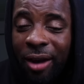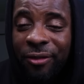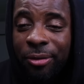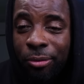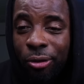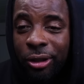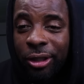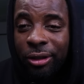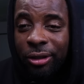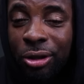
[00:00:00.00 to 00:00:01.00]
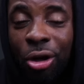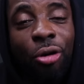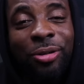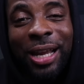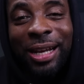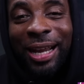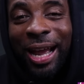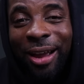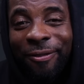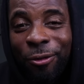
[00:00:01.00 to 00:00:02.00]
every morning knowing that the
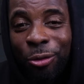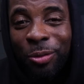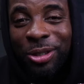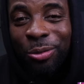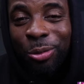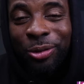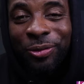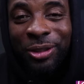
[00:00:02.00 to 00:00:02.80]
iPhone wasn't worth